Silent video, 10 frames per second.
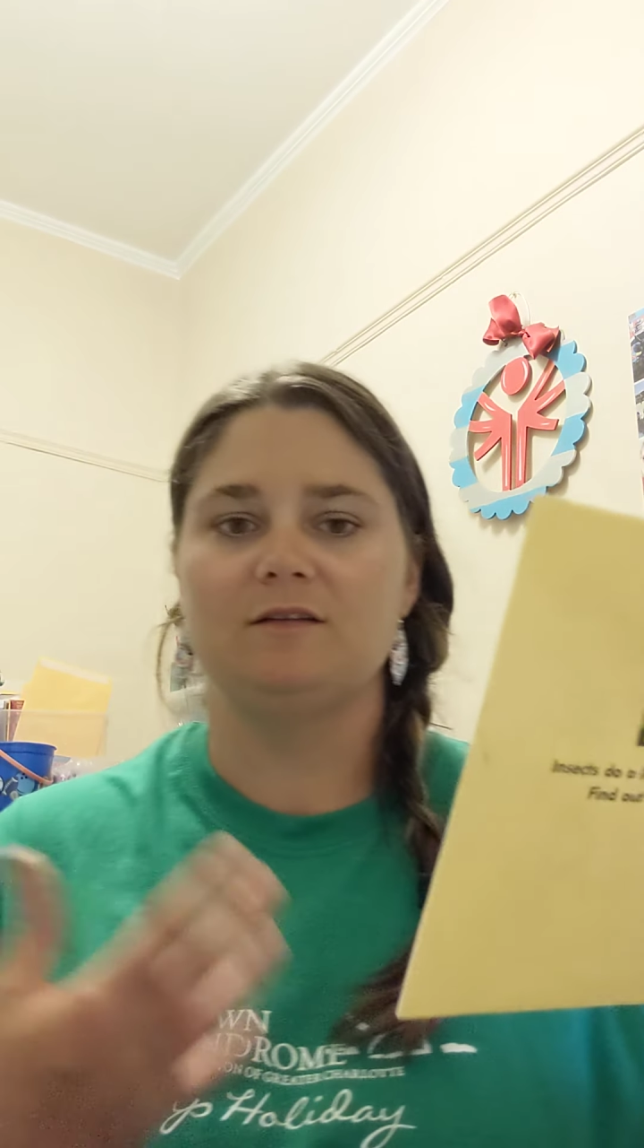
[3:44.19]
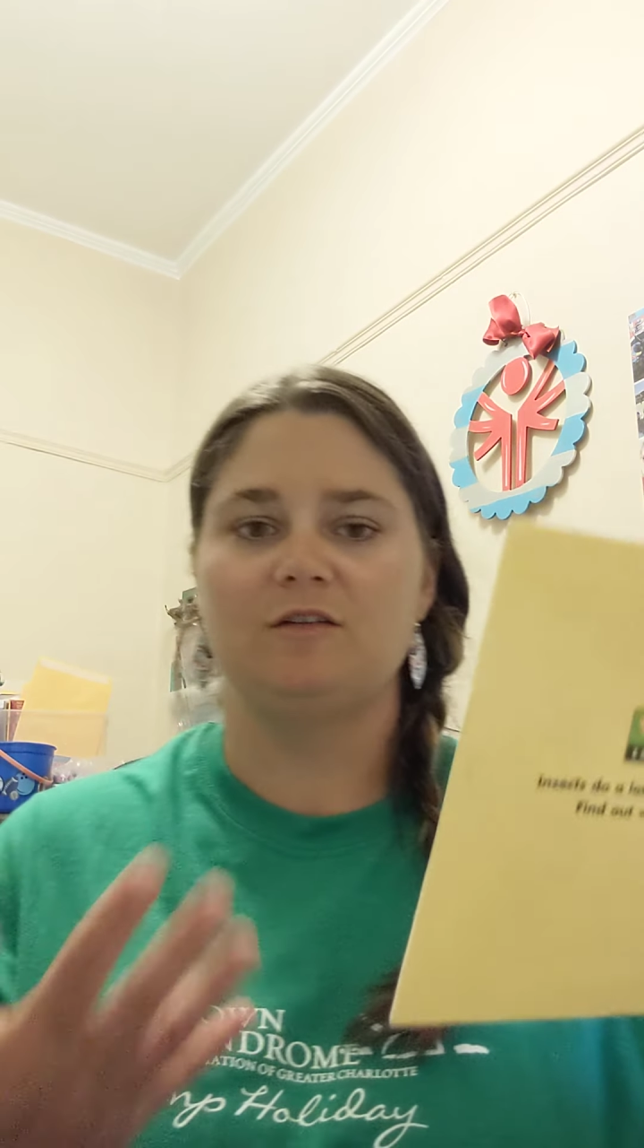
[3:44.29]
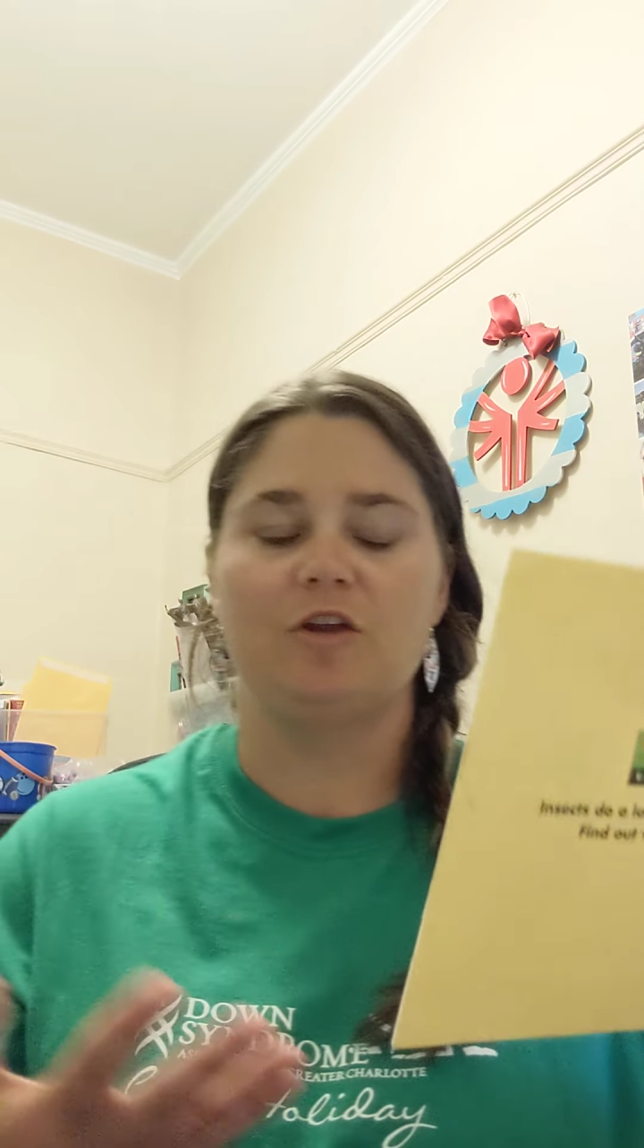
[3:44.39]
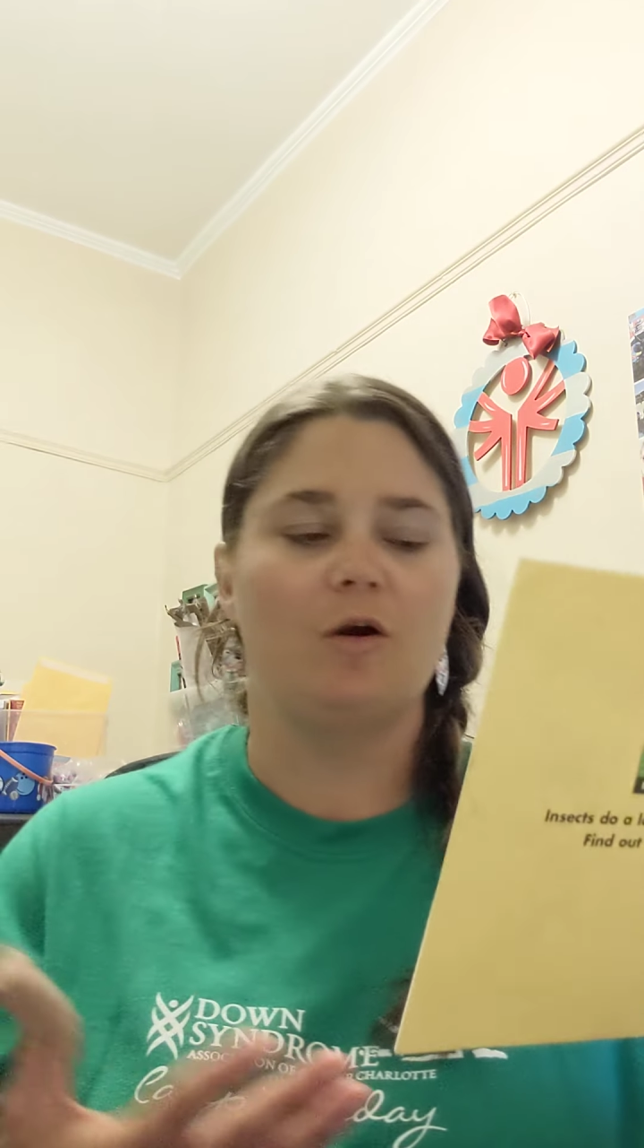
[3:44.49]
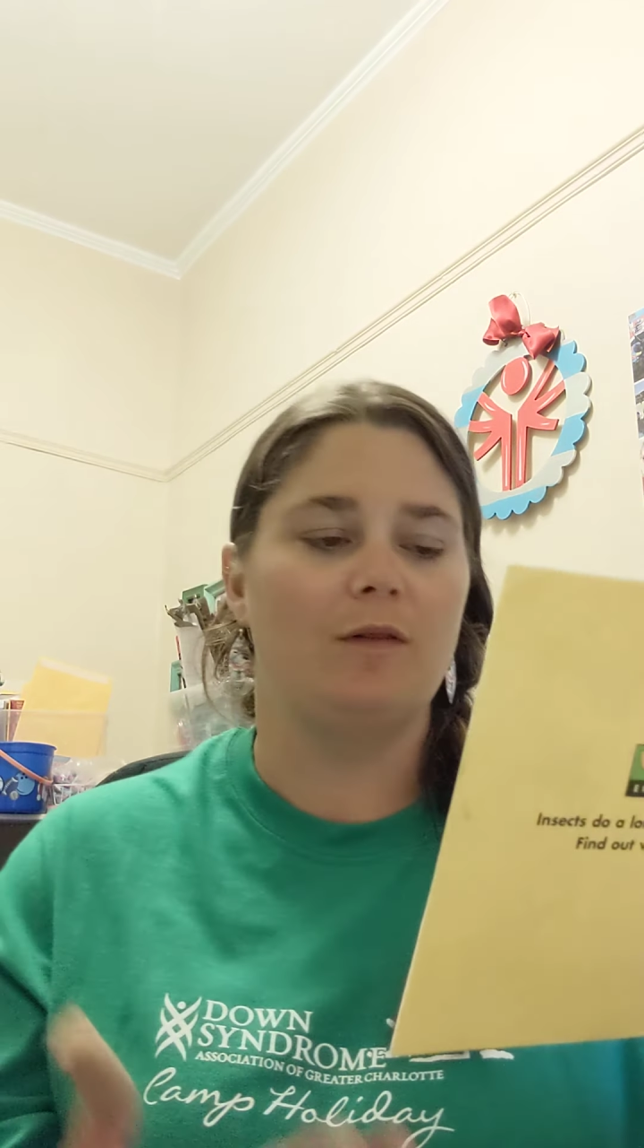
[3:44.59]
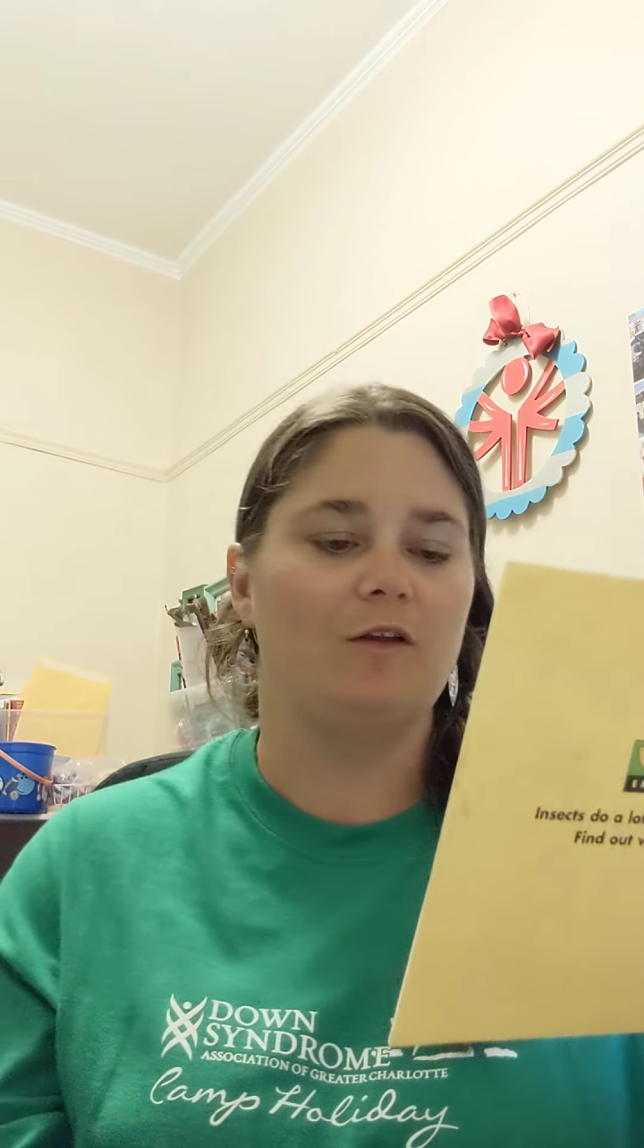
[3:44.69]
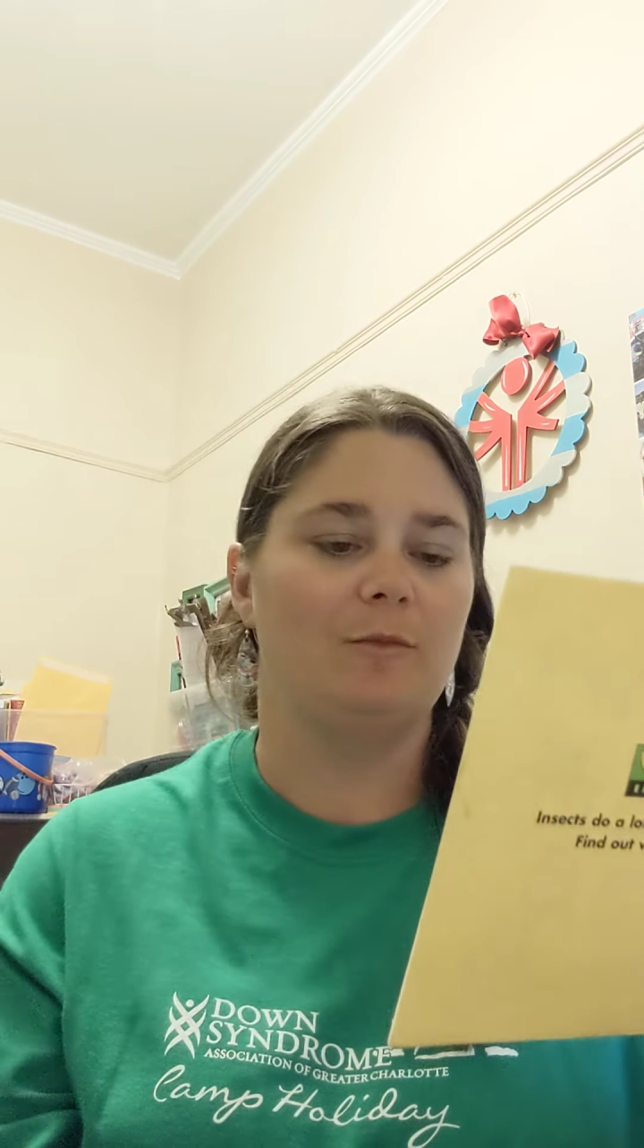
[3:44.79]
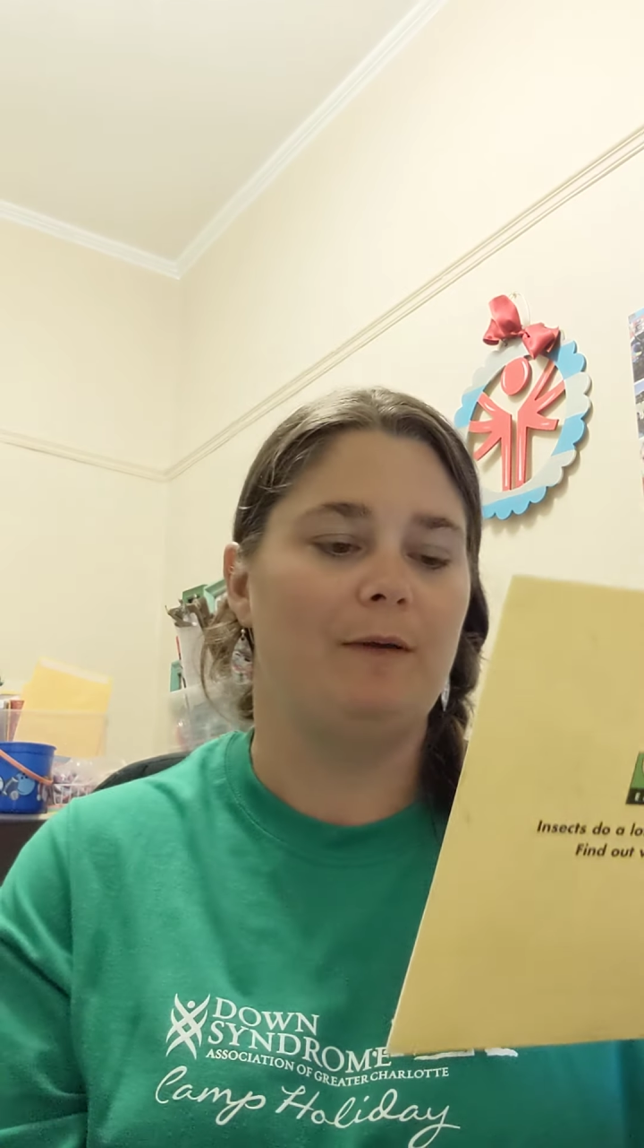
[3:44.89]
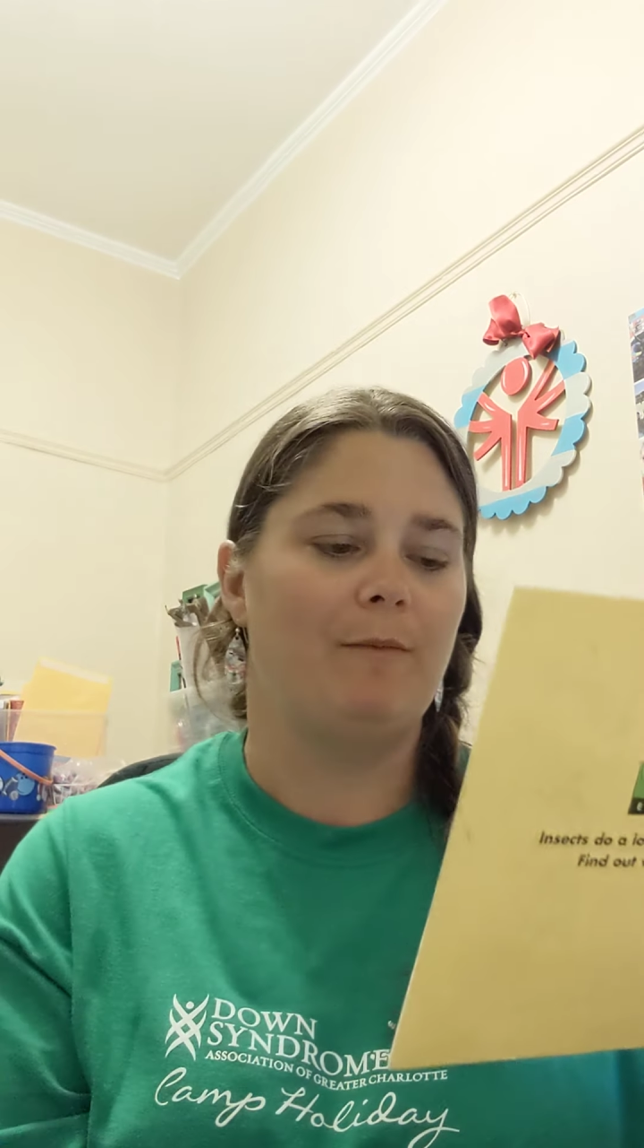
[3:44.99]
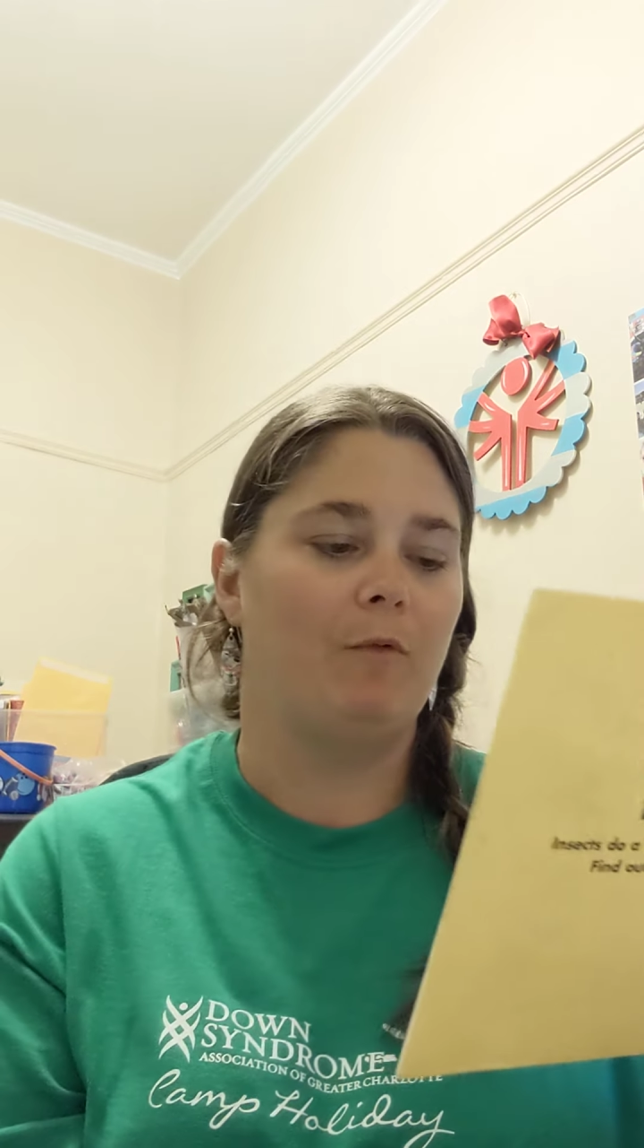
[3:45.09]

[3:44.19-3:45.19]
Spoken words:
know a little bit